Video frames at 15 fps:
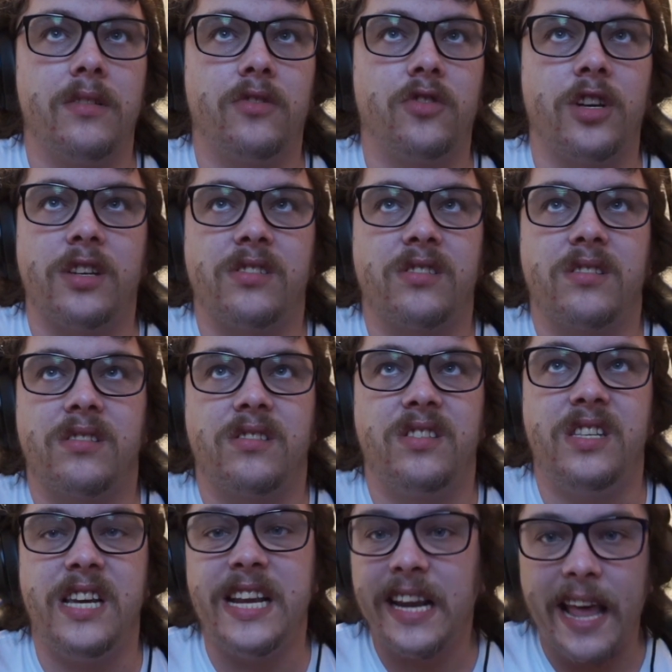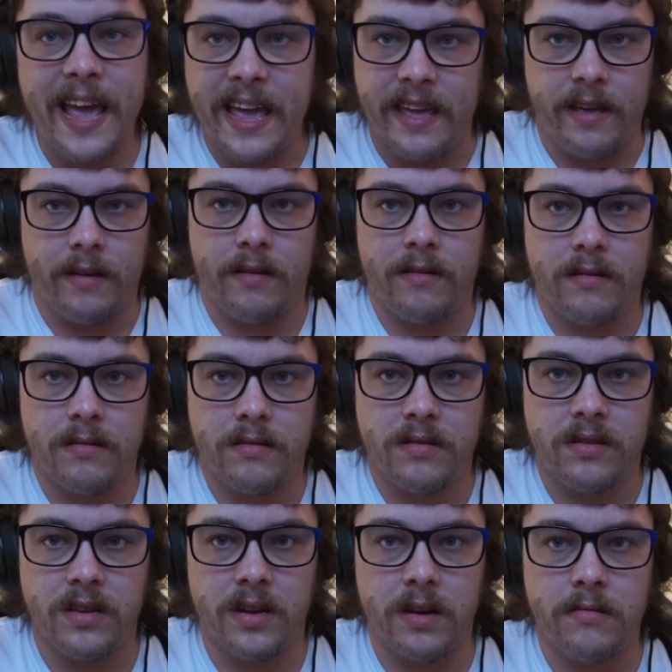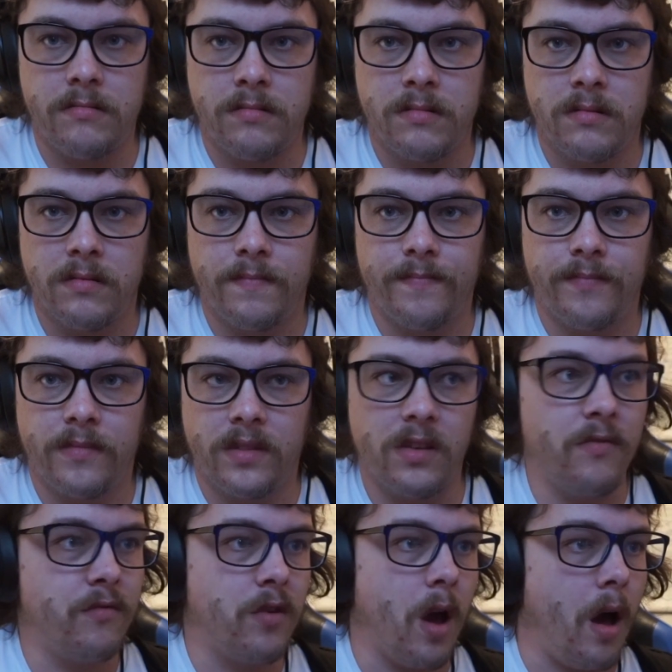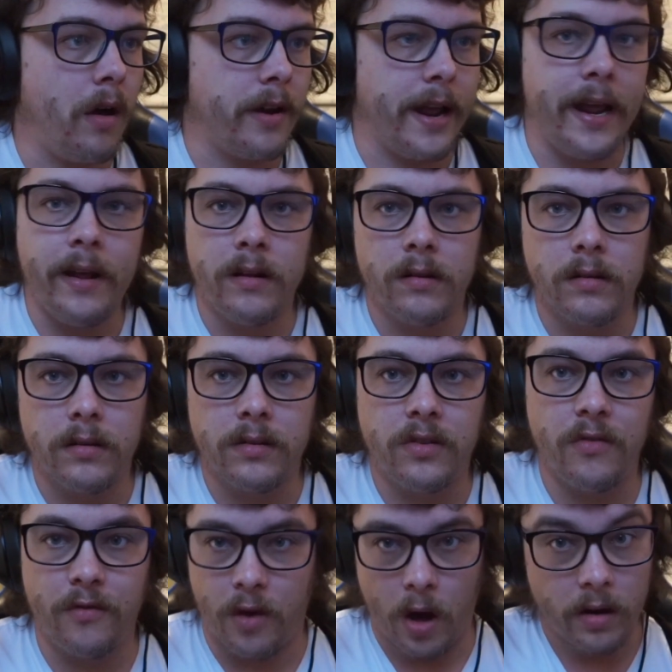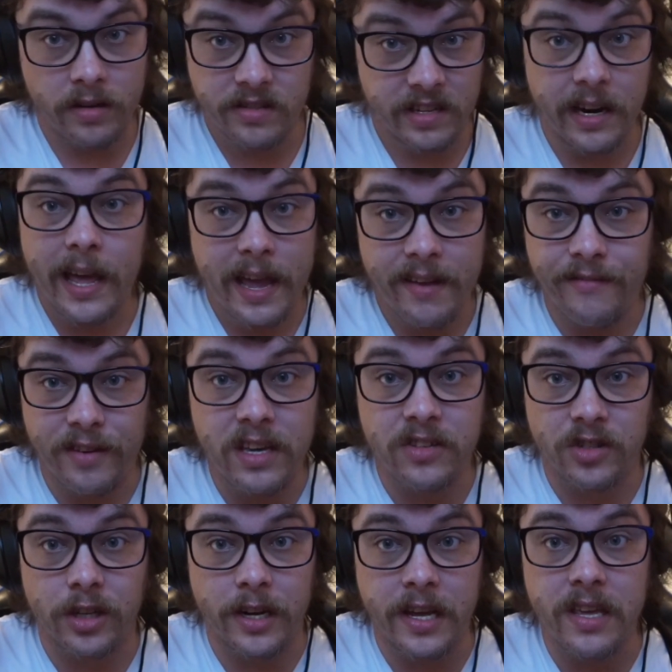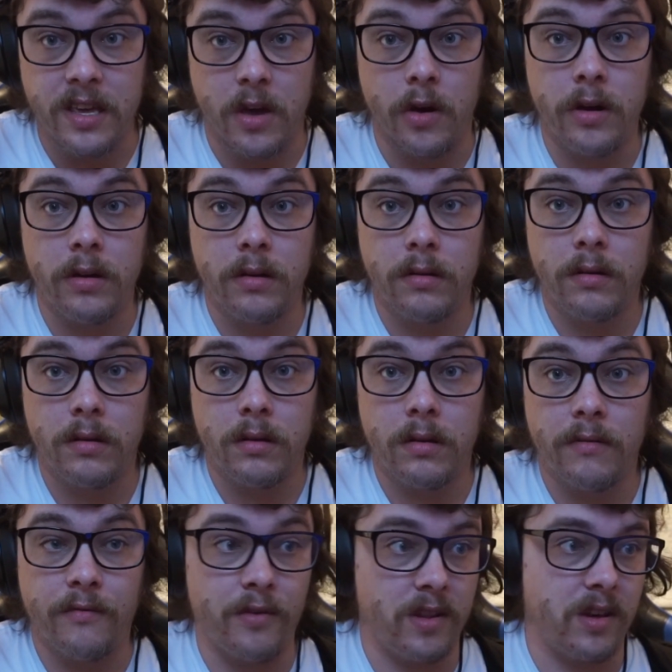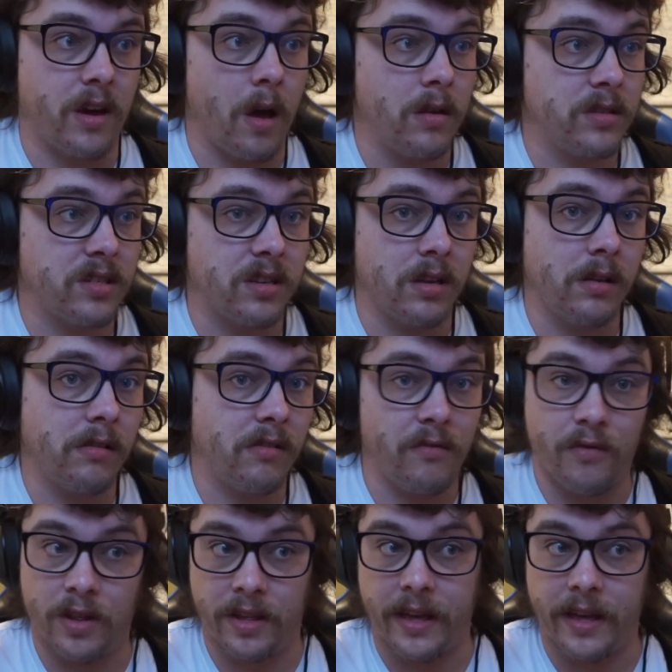just delay. You know? You've got it. You've got a delay feature in you for the consoles, for the